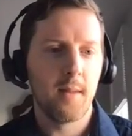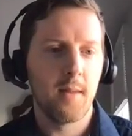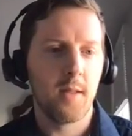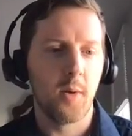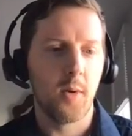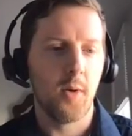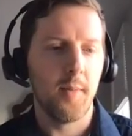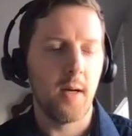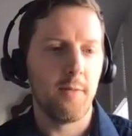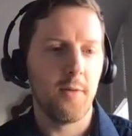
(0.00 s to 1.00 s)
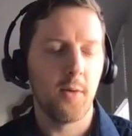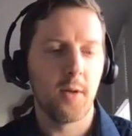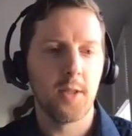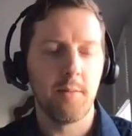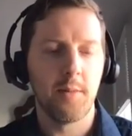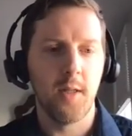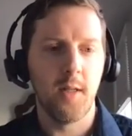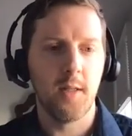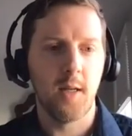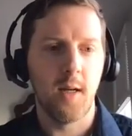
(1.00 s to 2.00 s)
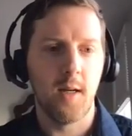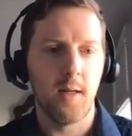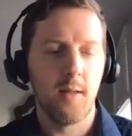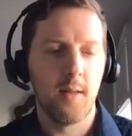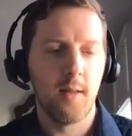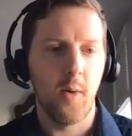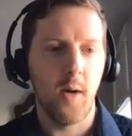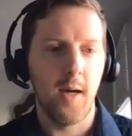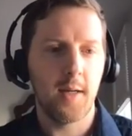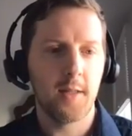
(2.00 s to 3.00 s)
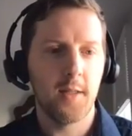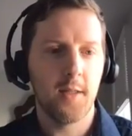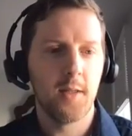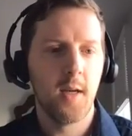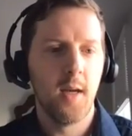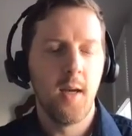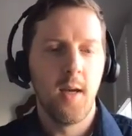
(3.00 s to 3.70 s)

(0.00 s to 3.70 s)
The total amount of fuel consumption is on the y-axis.